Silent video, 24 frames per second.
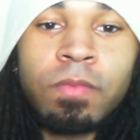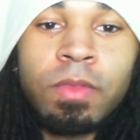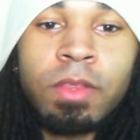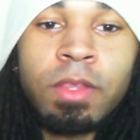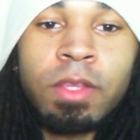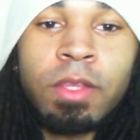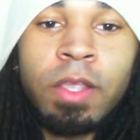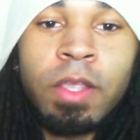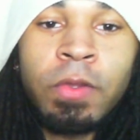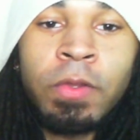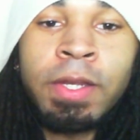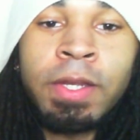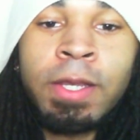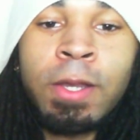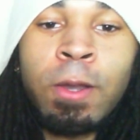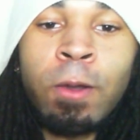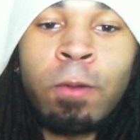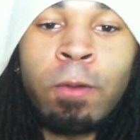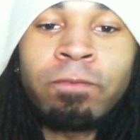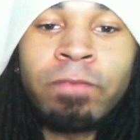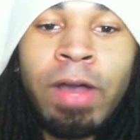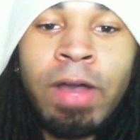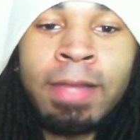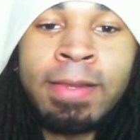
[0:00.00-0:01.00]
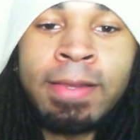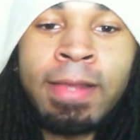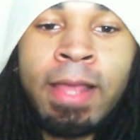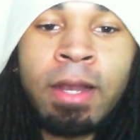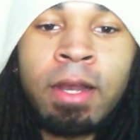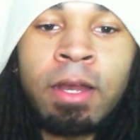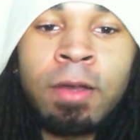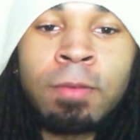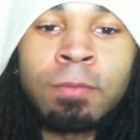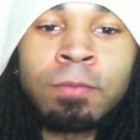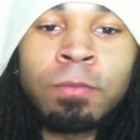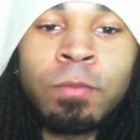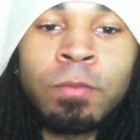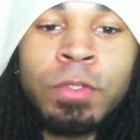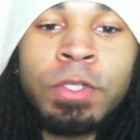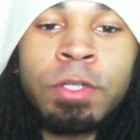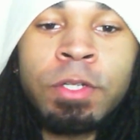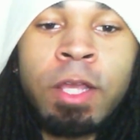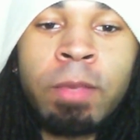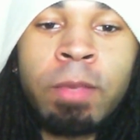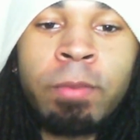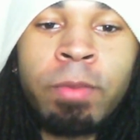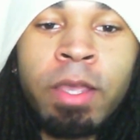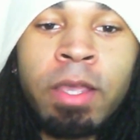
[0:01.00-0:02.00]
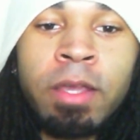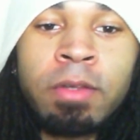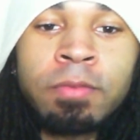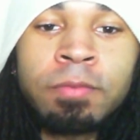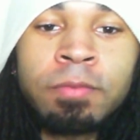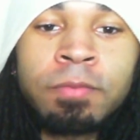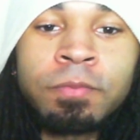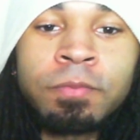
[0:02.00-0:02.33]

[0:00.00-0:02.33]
You need to go find that, what's her name again?